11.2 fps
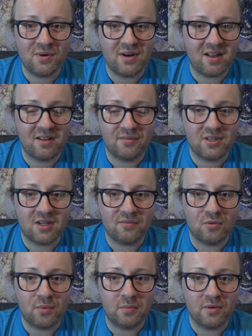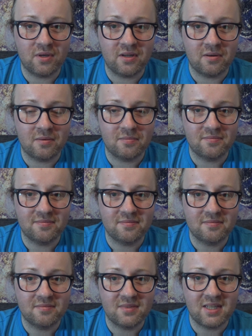I love to have new people here.
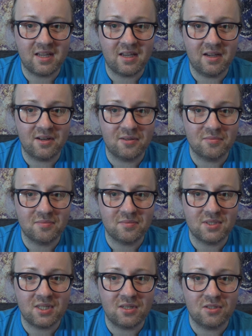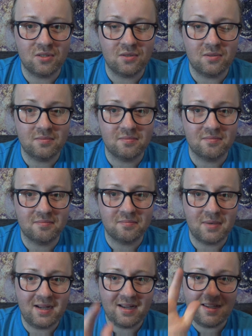Take care. See you soon.
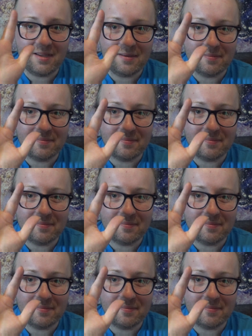Bye.